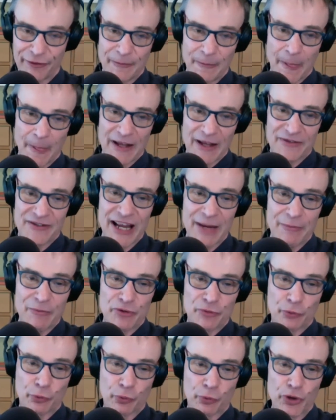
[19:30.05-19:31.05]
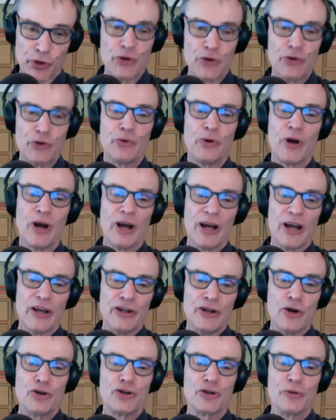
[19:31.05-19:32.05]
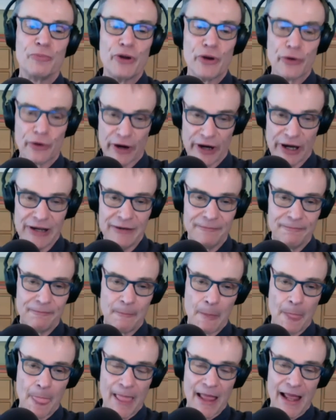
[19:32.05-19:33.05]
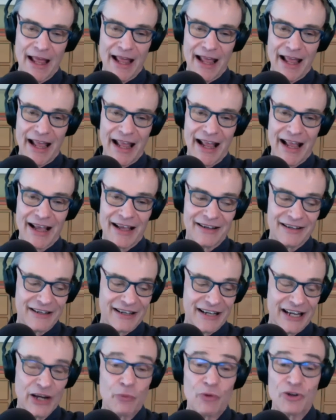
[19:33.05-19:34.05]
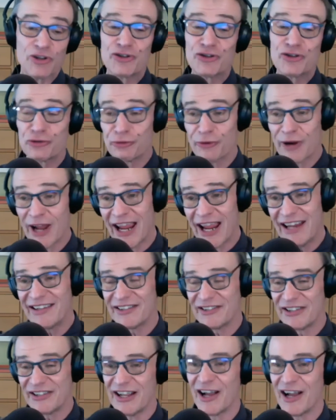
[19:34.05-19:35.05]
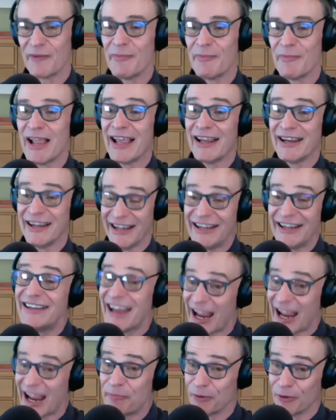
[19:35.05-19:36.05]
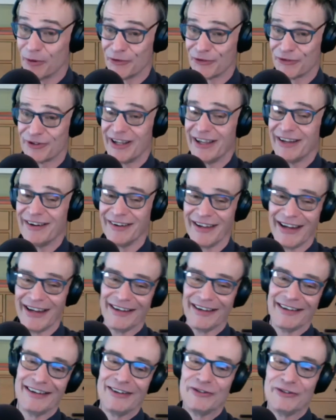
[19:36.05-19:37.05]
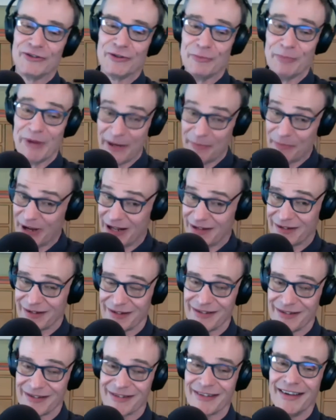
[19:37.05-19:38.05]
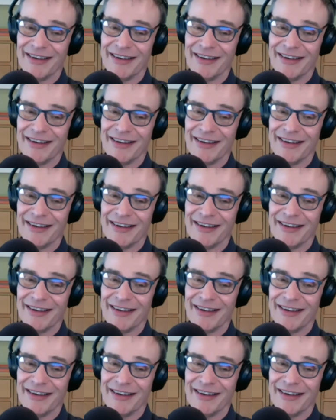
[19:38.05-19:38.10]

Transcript: His name is Ryu Yoshimura. And he was trained as a young man in Naples, Italy, to make pizzas.